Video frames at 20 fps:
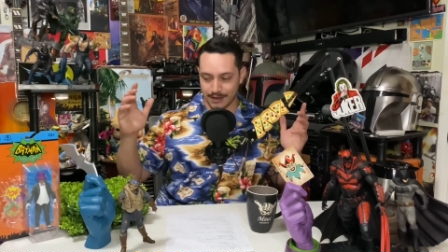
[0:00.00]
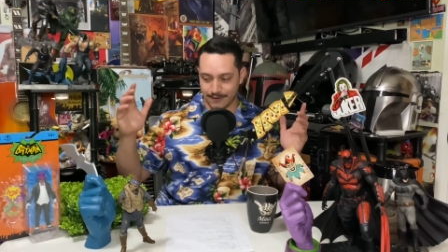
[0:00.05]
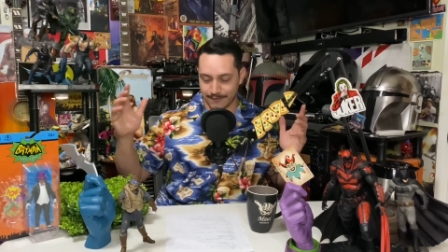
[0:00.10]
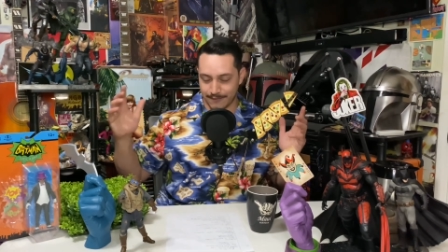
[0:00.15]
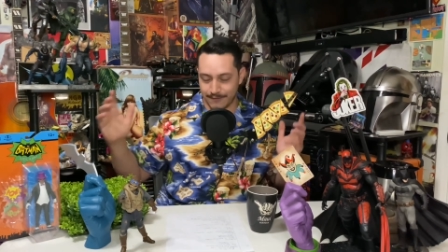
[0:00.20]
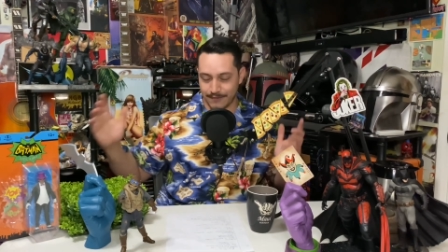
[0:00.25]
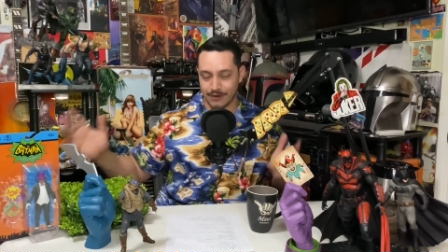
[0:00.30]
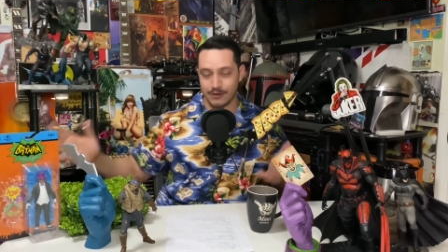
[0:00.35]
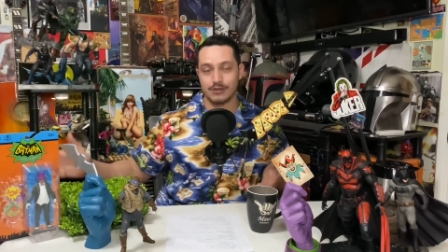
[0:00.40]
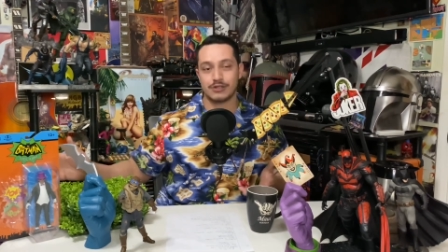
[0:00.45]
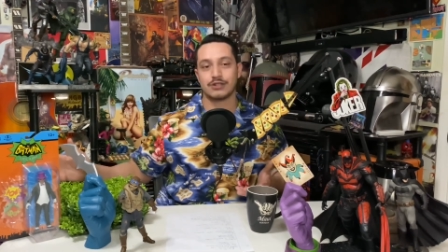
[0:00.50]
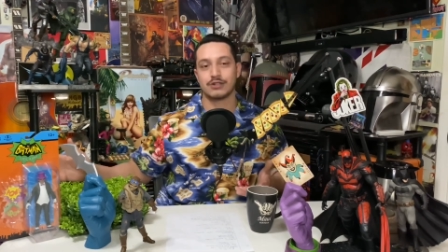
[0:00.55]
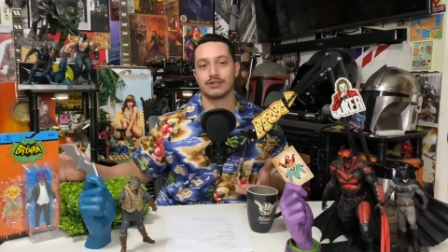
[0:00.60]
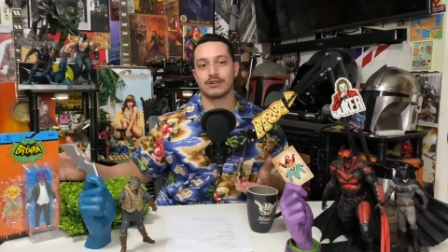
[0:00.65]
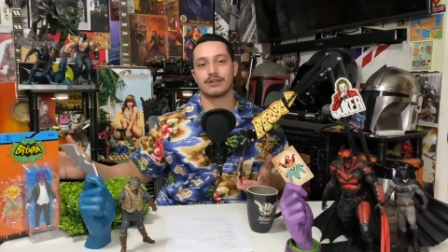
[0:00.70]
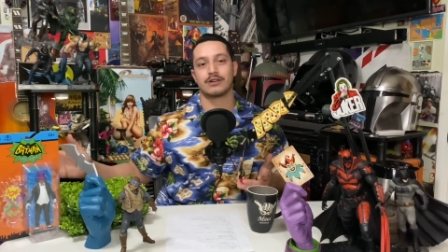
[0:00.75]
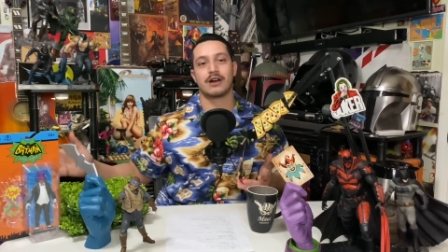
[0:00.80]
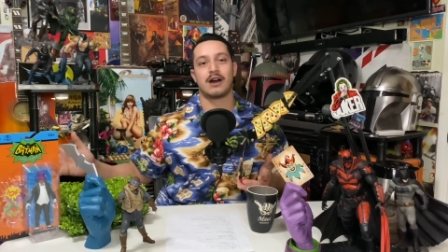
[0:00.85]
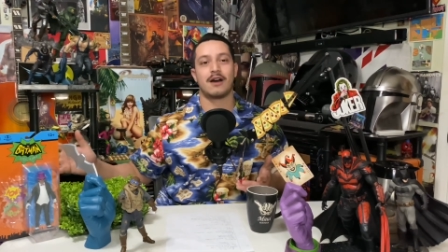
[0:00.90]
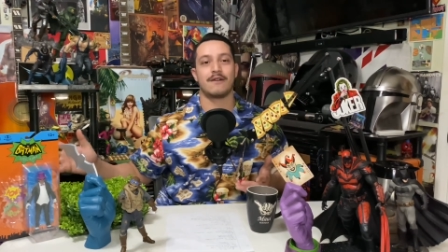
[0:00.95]

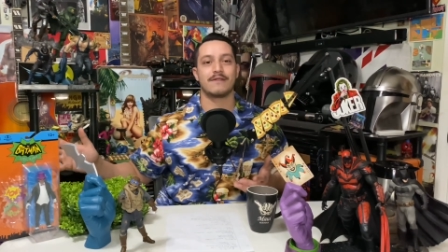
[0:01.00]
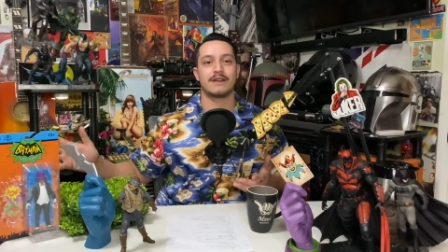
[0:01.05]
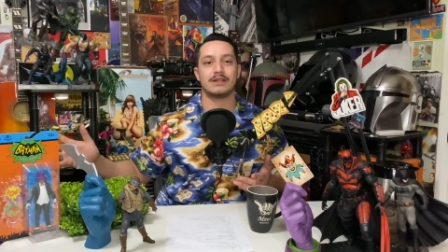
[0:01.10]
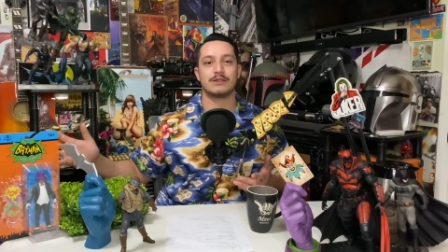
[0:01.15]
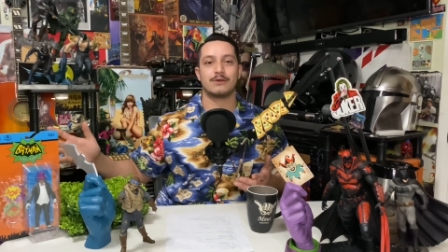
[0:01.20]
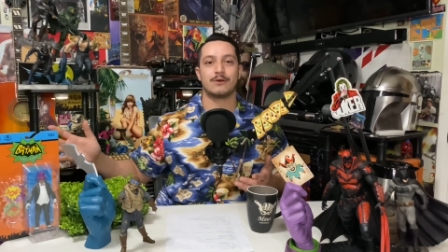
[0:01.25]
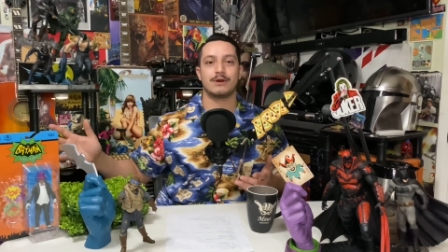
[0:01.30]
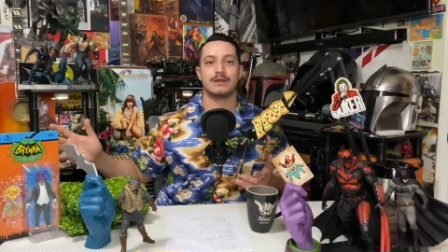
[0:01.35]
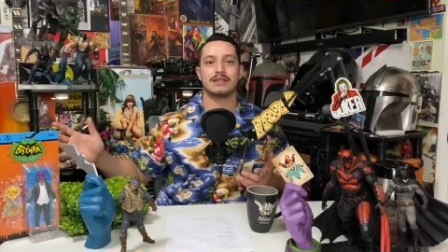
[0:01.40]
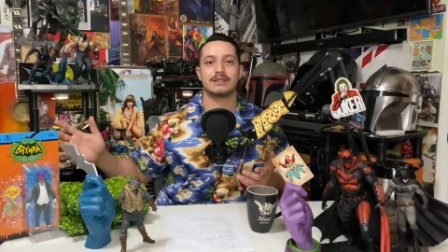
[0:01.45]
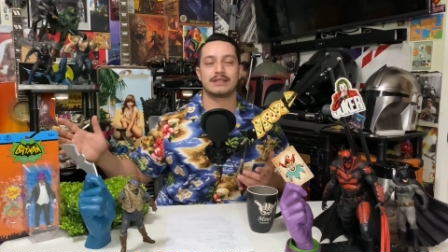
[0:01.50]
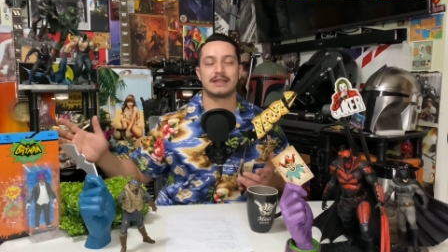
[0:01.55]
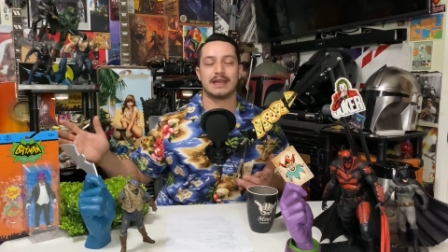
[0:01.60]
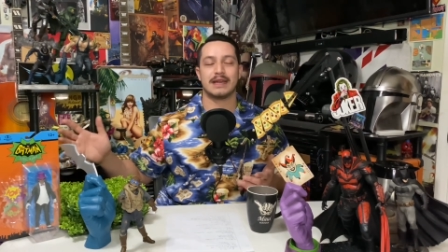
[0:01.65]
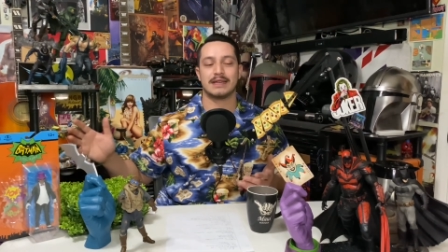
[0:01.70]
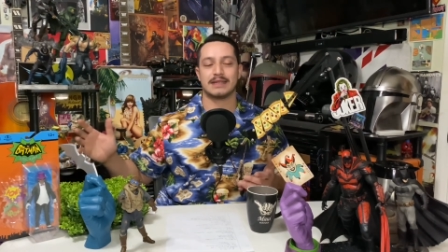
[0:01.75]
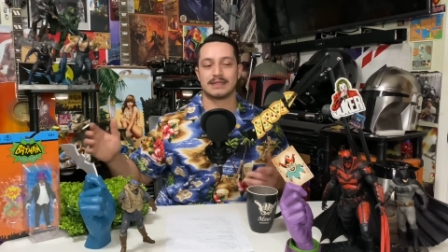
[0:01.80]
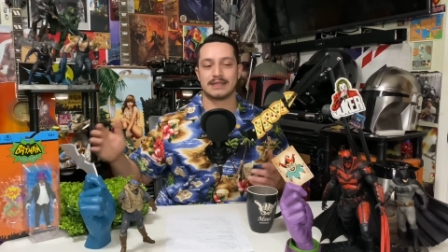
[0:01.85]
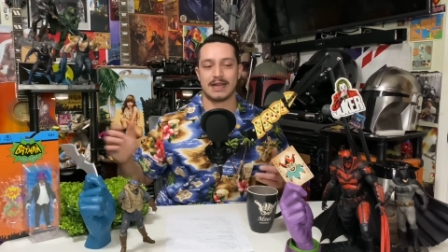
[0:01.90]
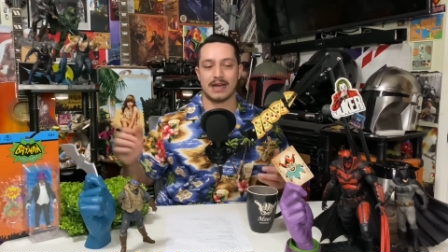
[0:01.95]
future coffee and toys
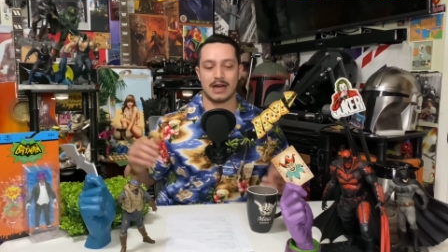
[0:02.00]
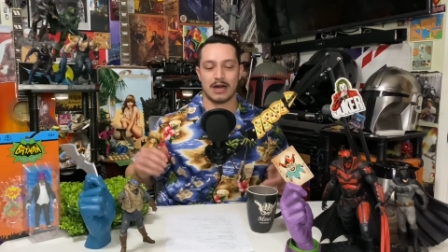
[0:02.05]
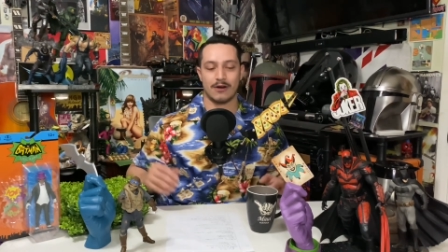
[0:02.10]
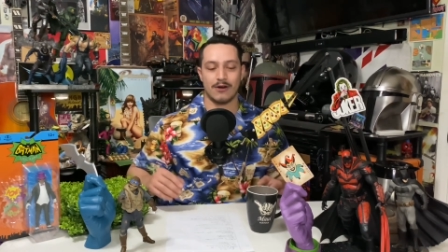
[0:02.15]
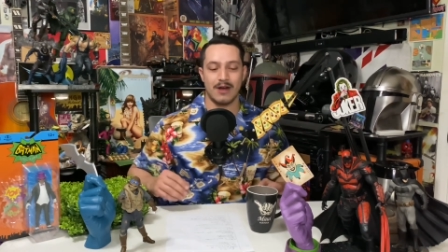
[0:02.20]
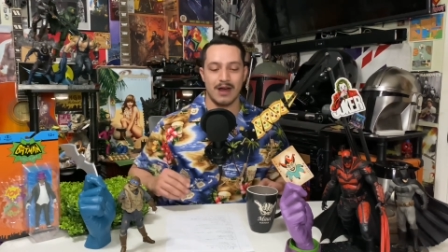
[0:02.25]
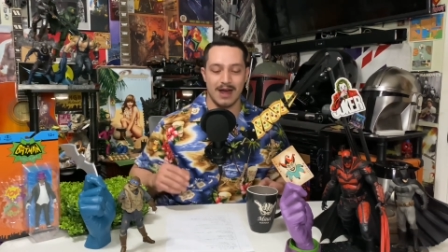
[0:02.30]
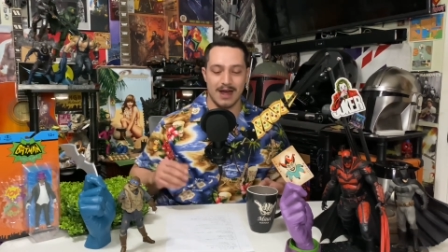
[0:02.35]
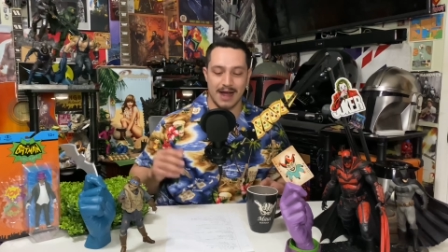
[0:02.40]
guest now,